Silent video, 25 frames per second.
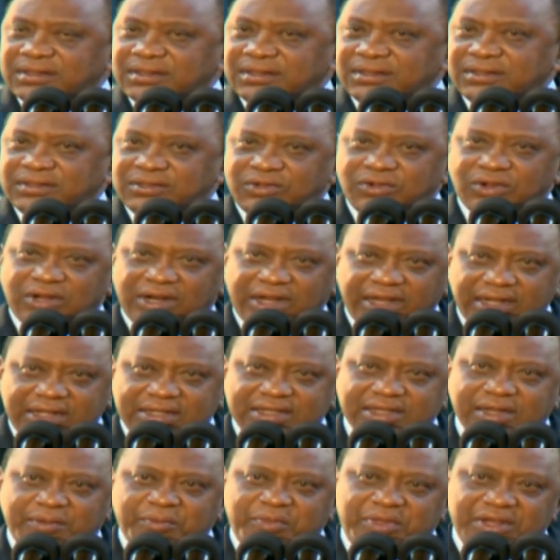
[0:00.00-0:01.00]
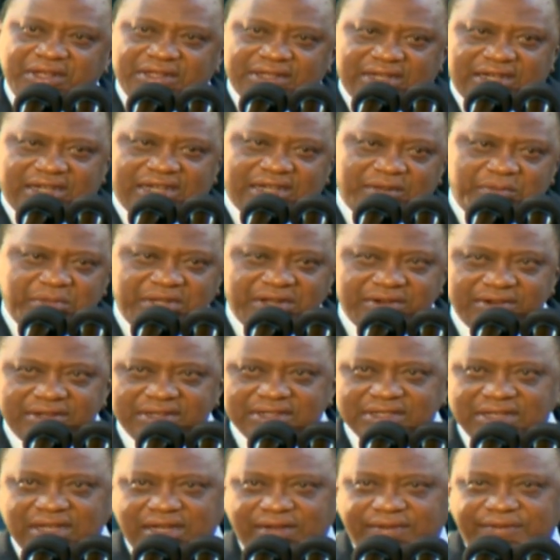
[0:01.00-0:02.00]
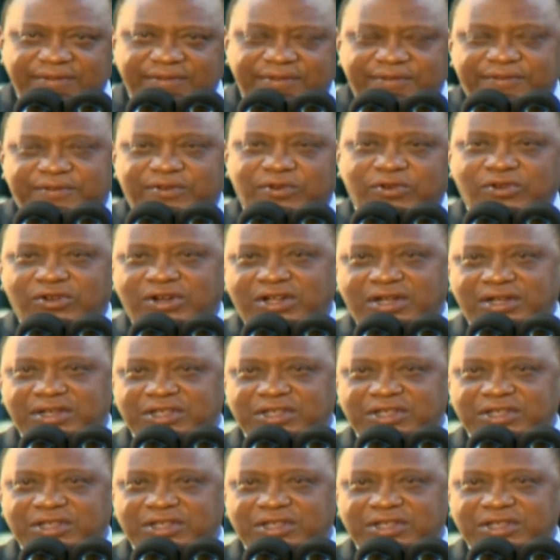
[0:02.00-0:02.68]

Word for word: to collect something that had been reserved for a